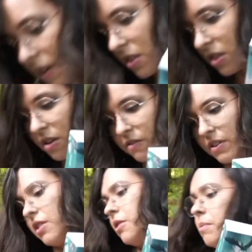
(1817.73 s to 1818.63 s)
The
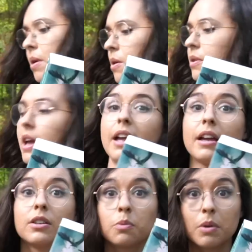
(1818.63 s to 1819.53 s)
Veiled Throne
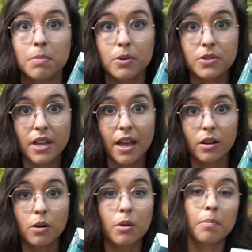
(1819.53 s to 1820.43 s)
and Reaper's
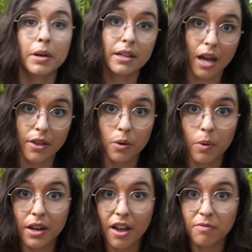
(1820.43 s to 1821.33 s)
Gale, but neither
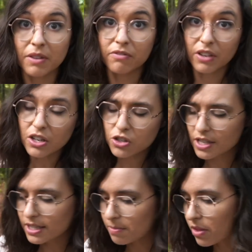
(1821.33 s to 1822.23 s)
one have been finished
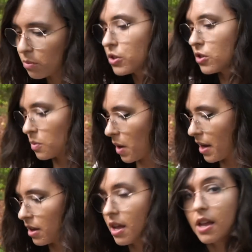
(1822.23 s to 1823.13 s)
this month, which is
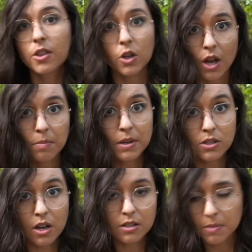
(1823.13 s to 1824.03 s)
why they're not being
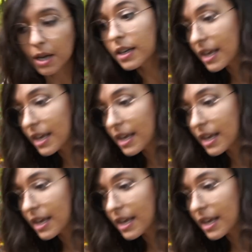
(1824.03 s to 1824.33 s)
talked about